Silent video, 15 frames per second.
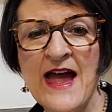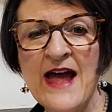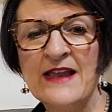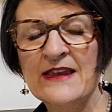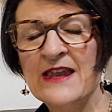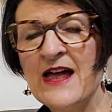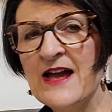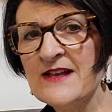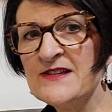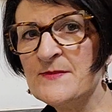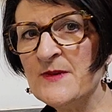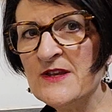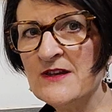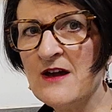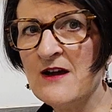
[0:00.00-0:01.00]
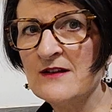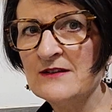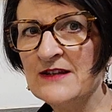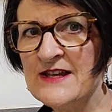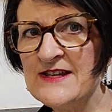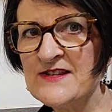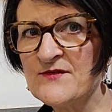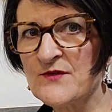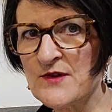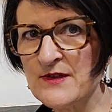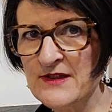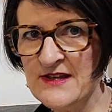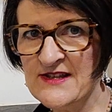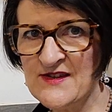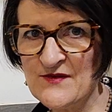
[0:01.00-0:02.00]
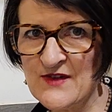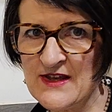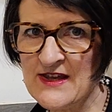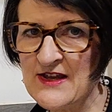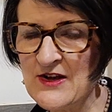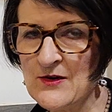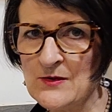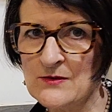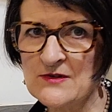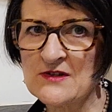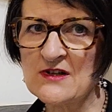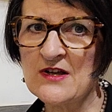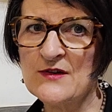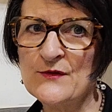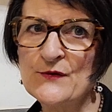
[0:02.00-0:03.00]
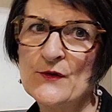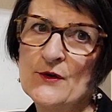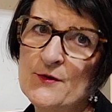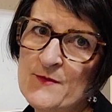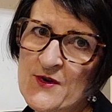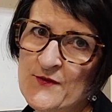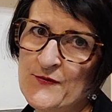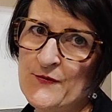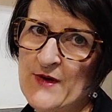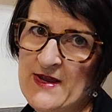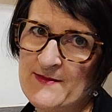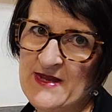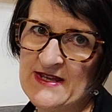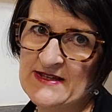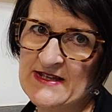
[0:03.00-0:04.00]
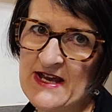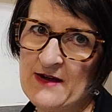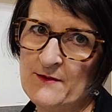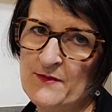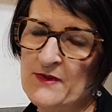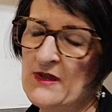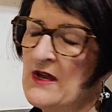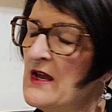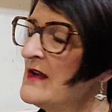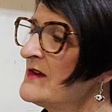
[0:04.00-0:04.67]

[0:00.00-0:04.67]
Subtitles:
And last but not least for this video, confirm your framing depth.